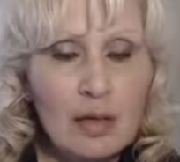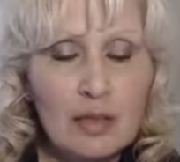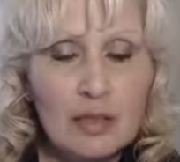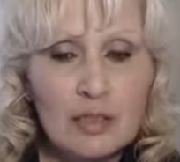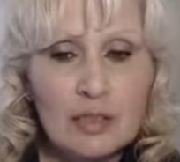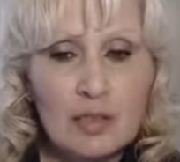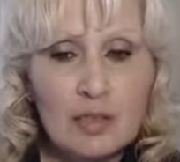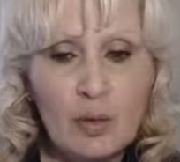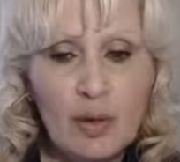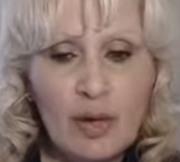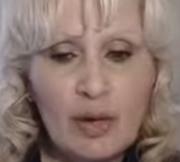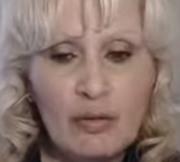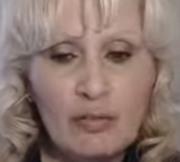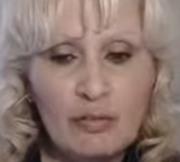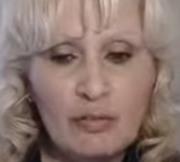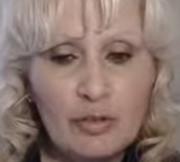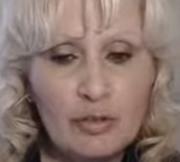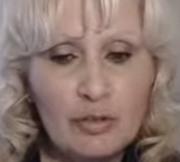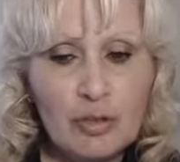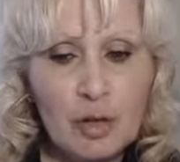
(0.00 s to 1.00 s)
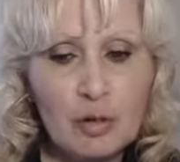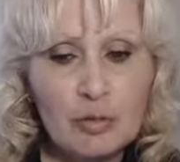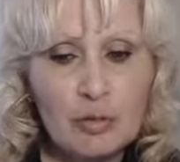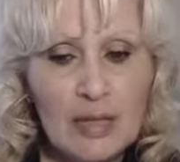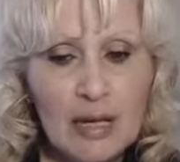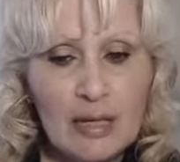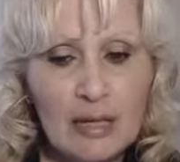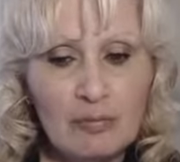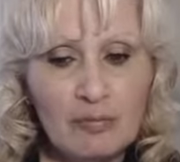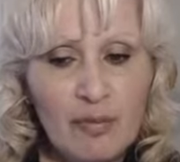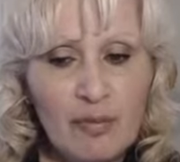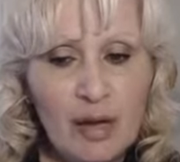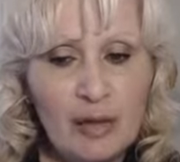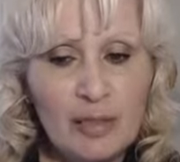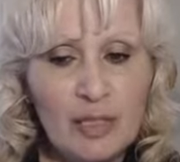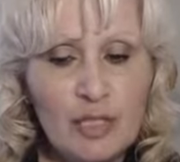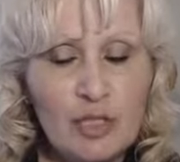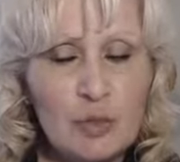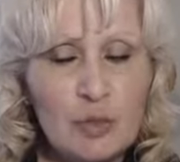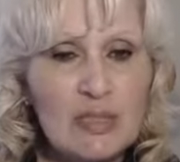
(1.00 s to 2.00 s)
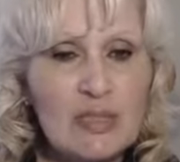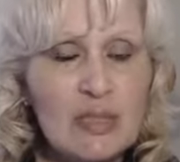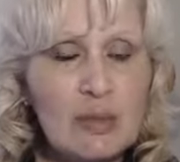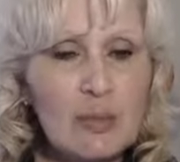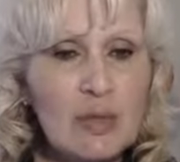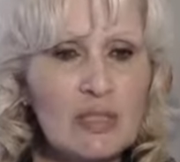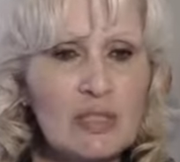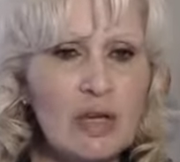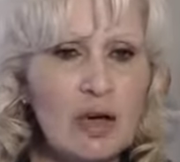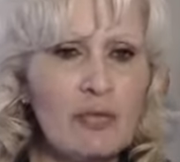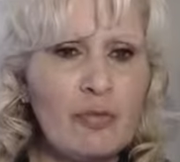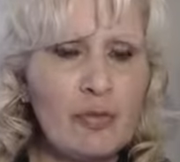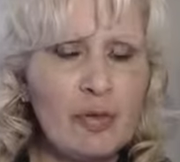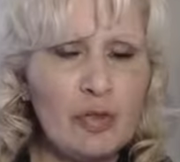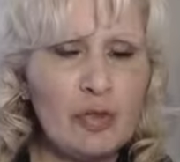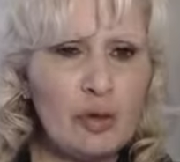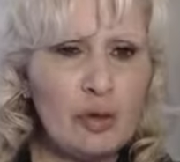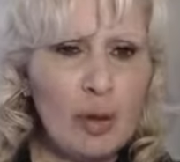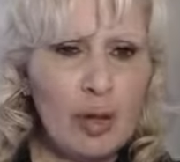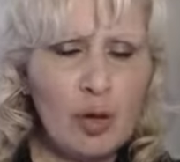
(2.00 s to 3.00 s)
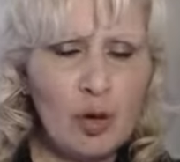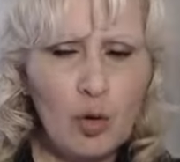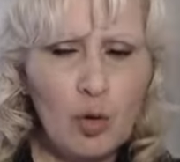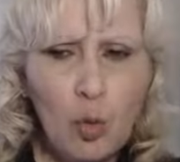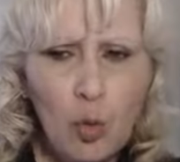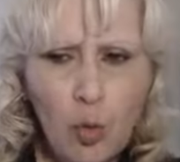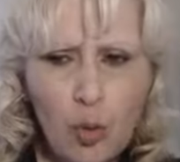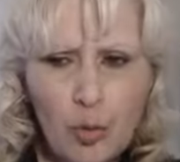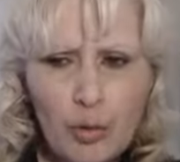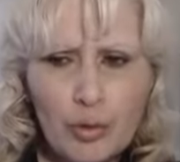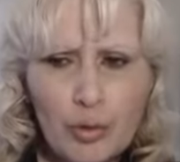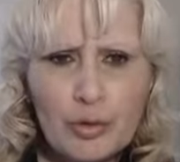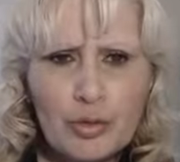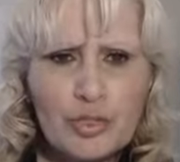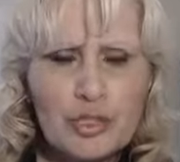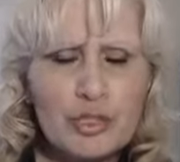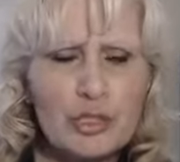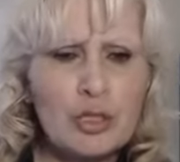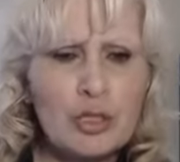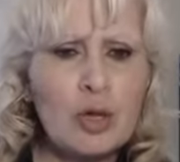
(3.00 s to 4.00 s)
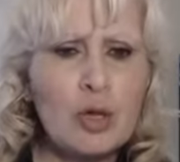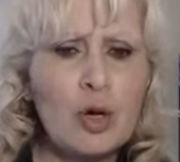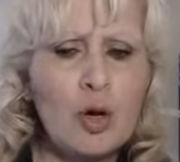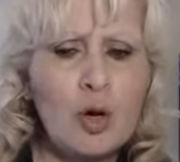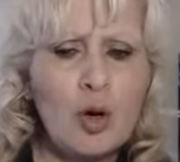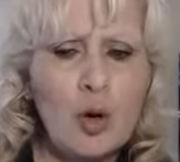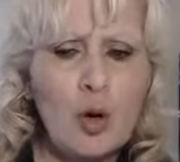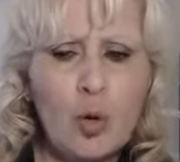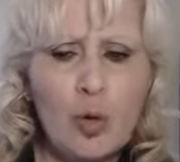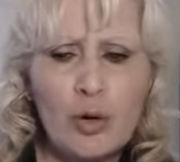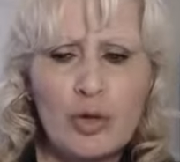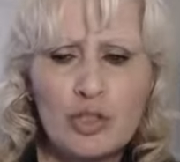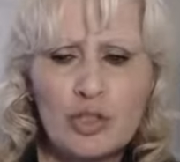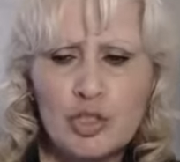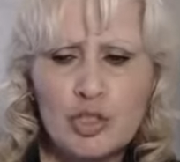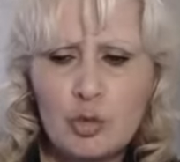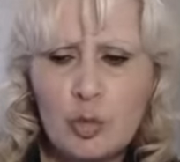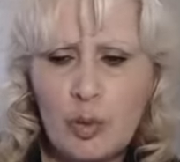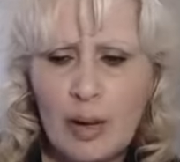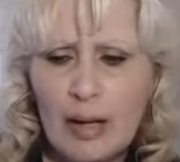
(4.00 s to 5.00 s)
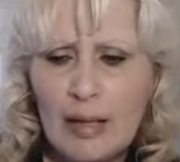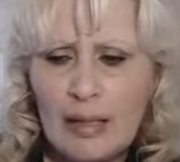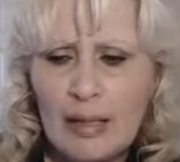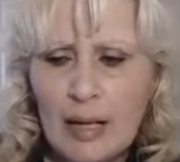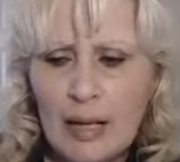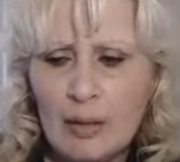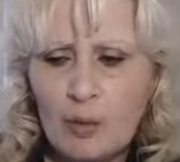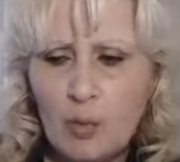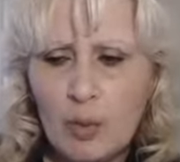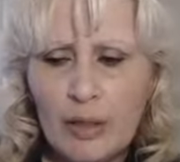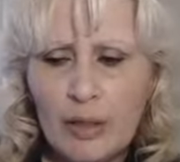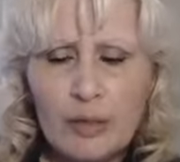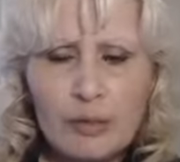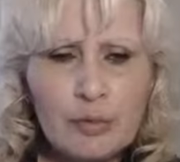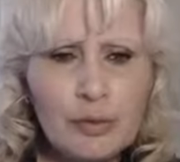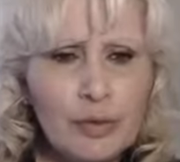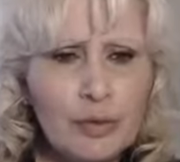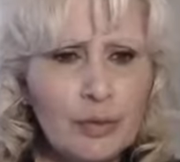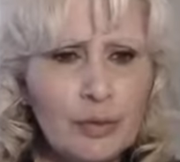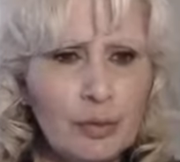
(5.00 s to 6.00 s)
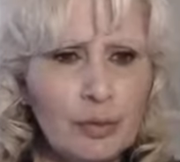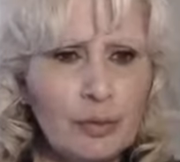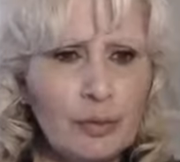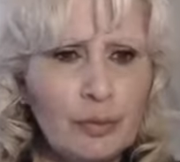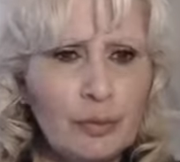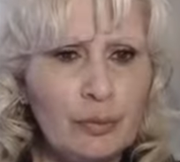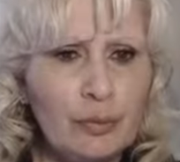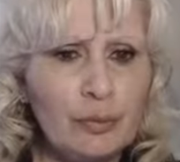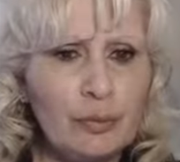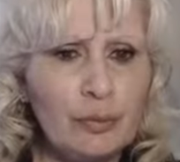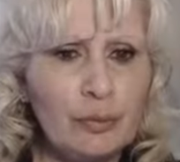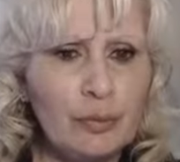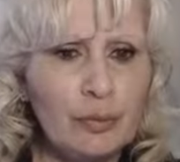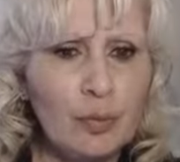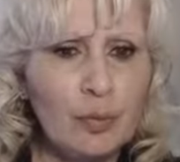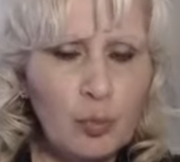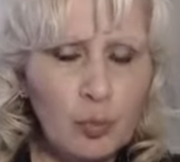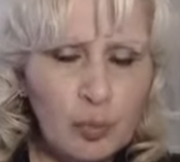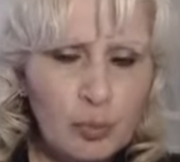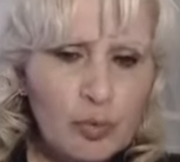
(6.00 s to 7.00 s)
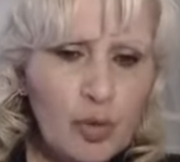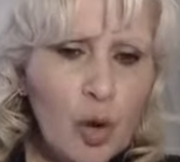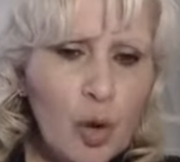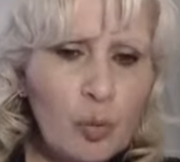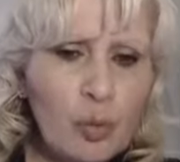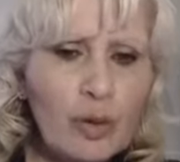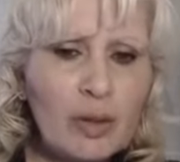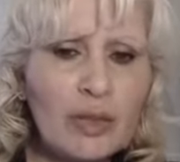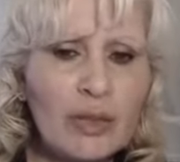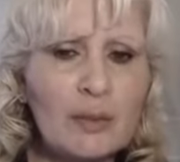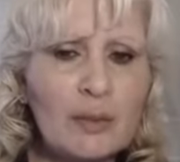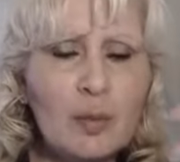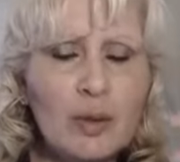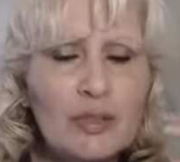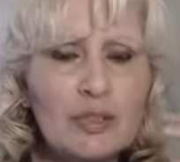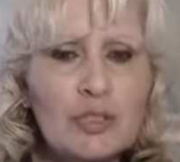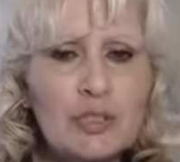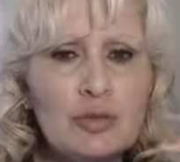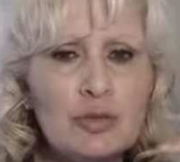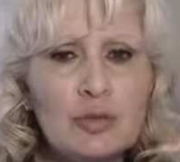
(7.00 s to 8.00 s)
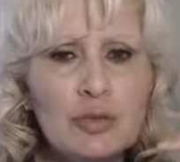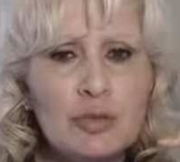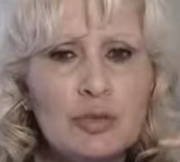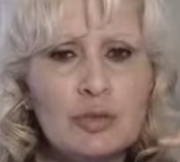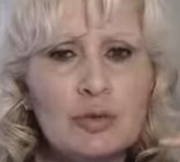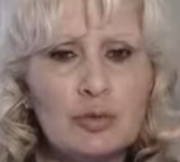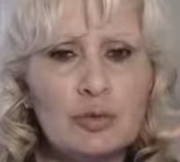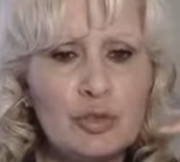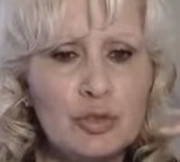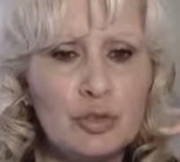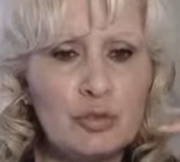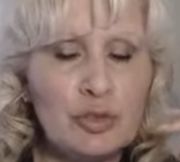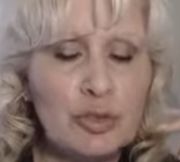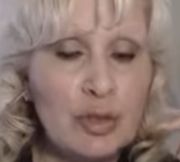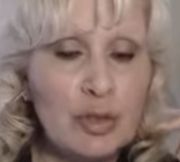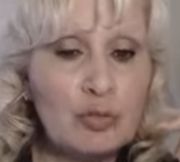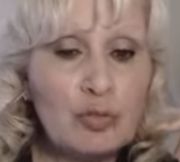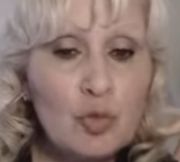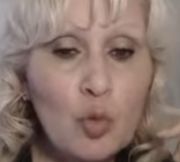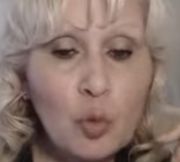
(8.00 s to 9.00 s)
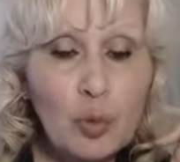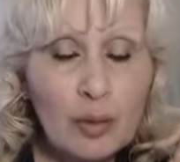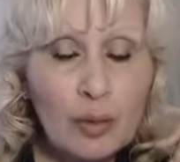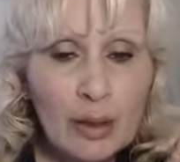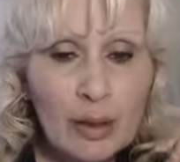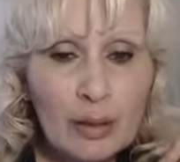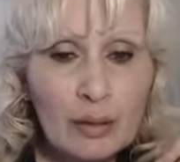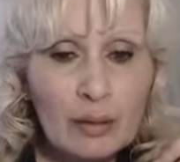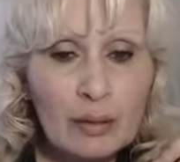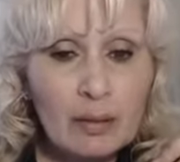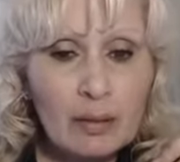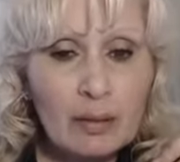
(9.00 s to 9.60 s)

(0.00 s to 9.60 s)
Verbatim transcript: So if you don't take advantage, when someone's offering you a course or a training, what do you do? no, really, what do you do? Do you ignore it?